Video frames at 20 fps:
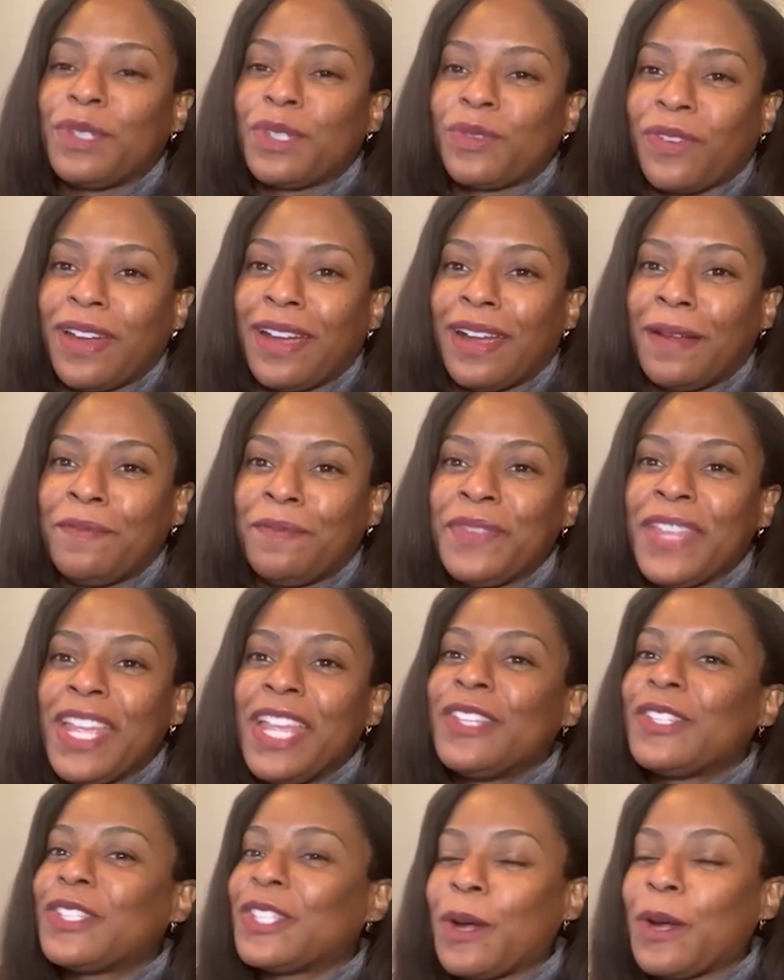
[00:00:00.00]
comes from.
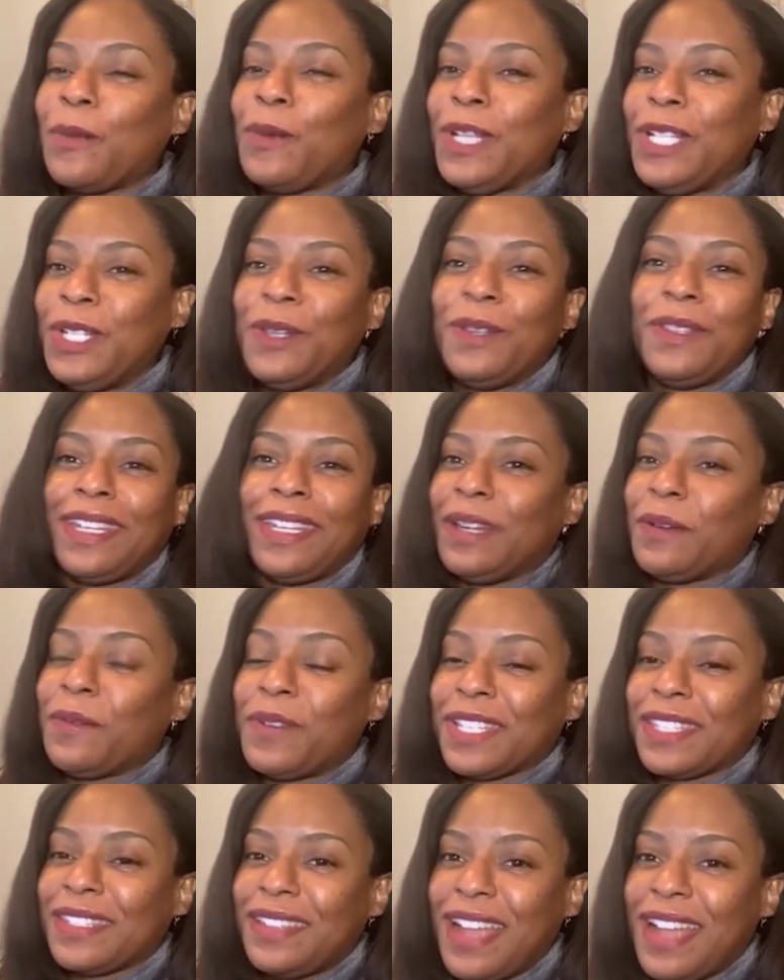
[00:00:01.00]
So we knew that
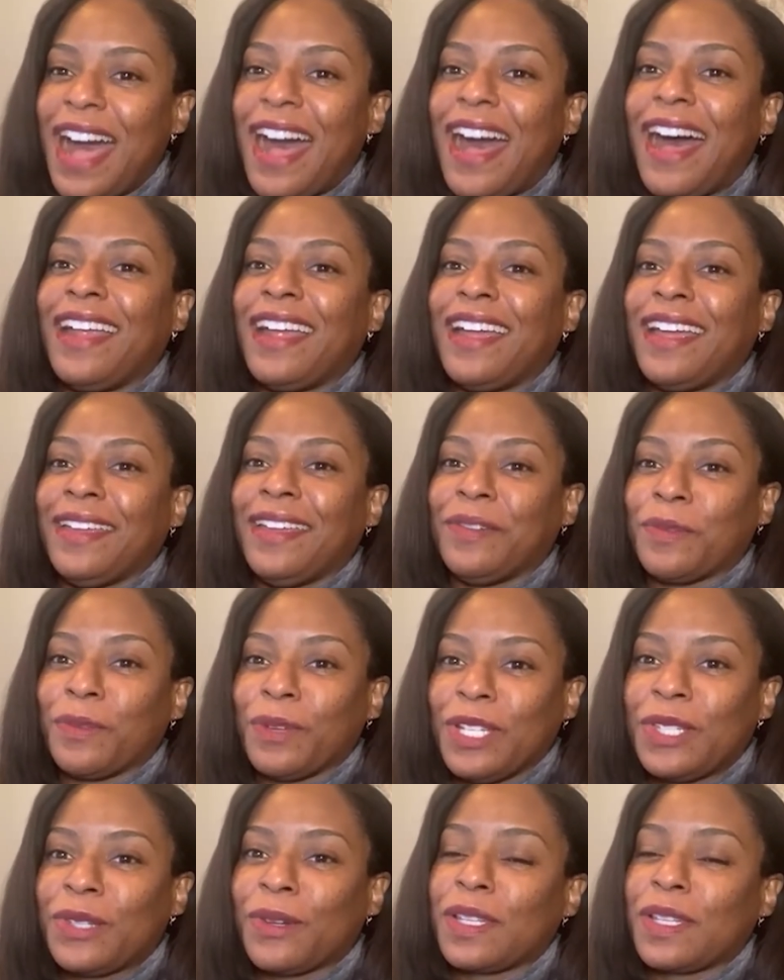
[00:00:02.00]
it was not a
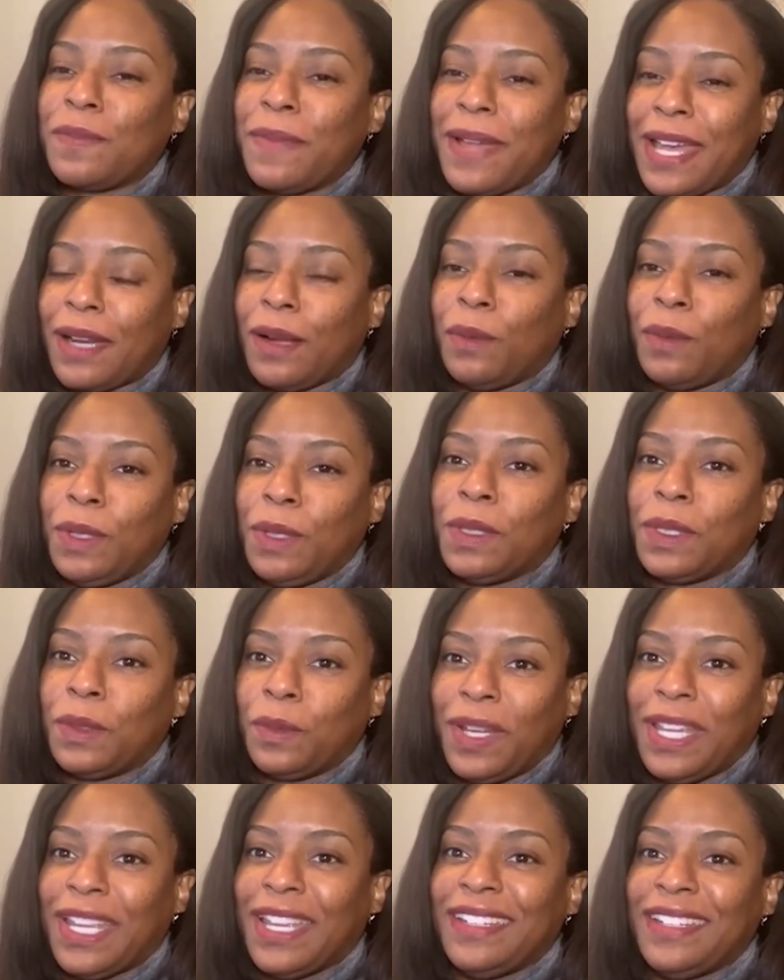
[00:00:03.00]
resource battle we
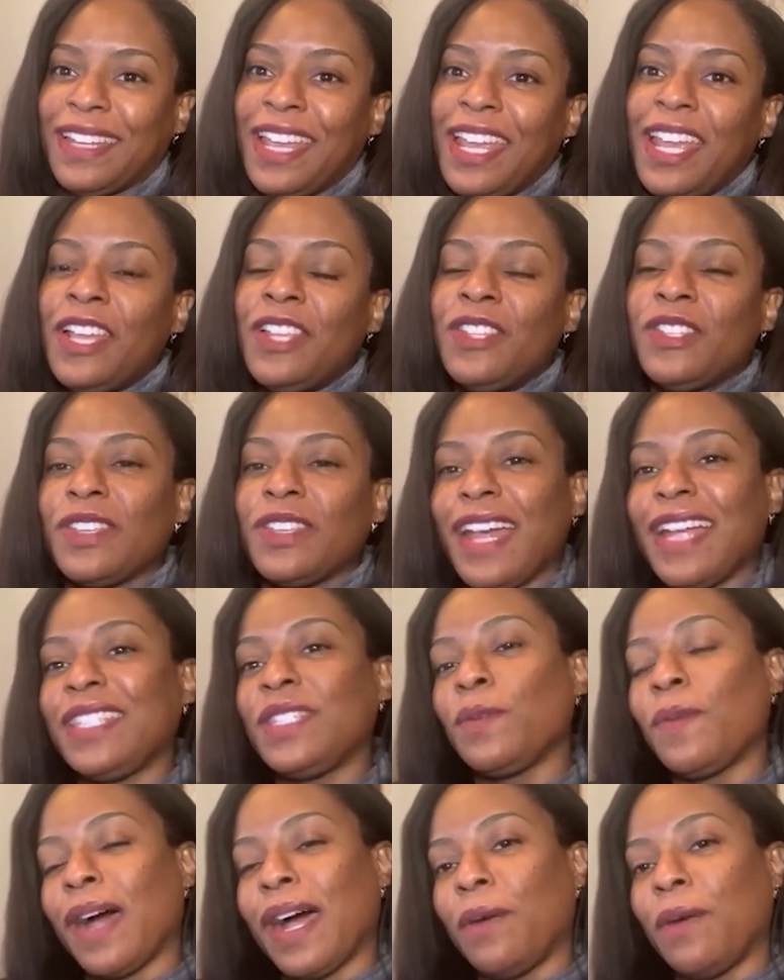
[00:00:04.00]
would win. So
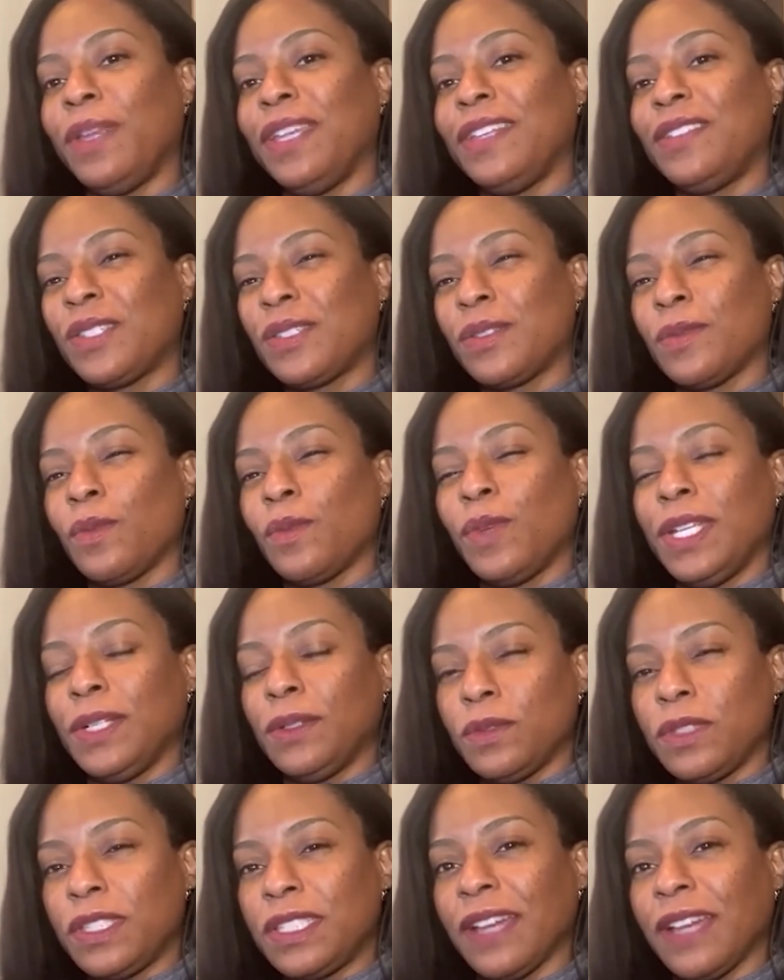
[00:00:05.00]
that's why
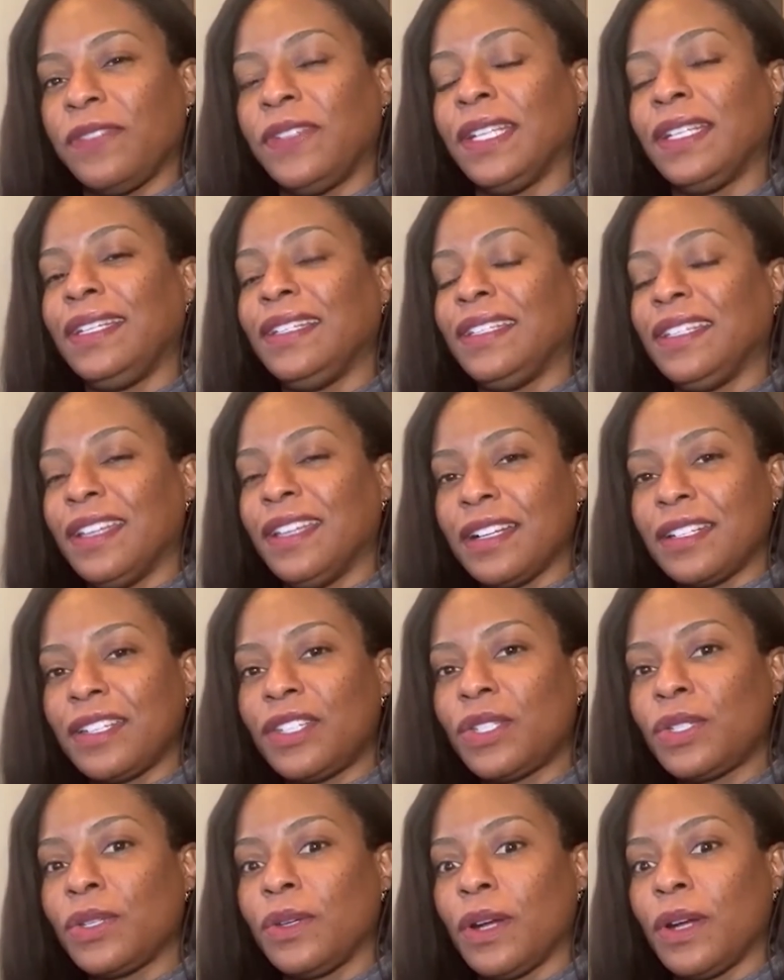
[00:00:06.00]
we definitely
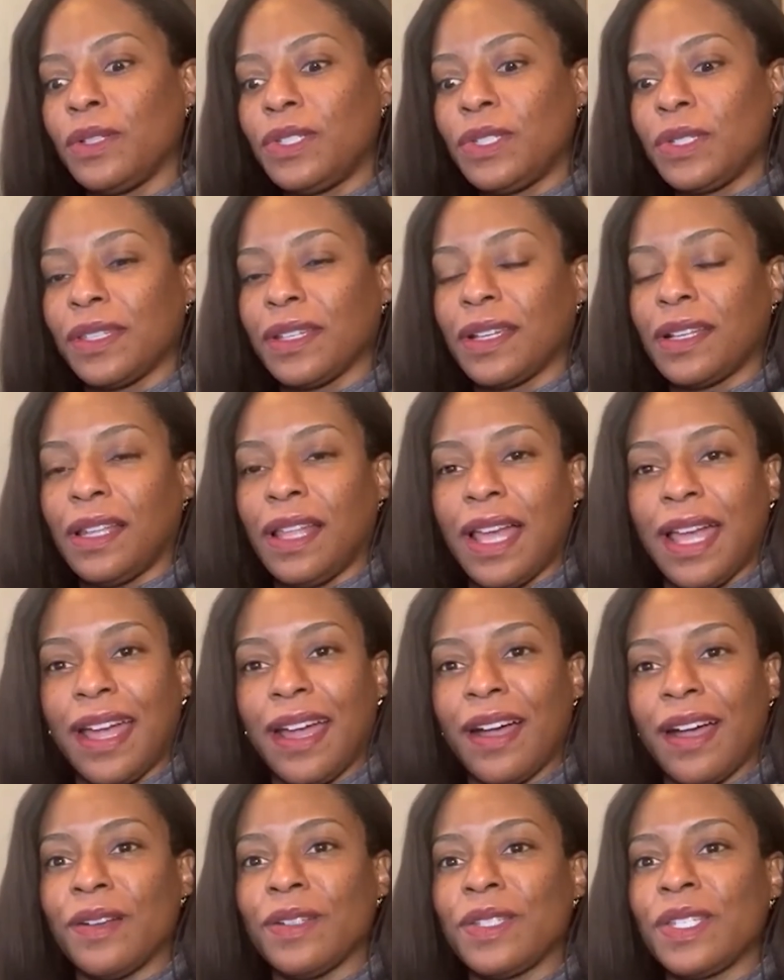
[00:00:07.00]
looked to go to the
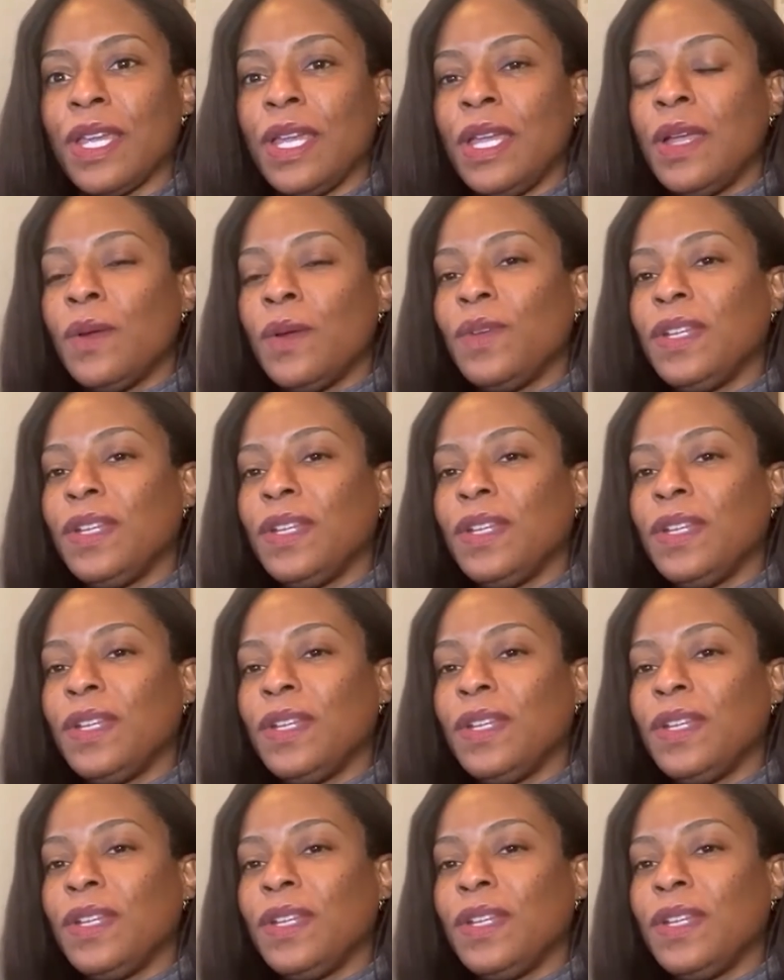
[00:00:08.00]
cloud.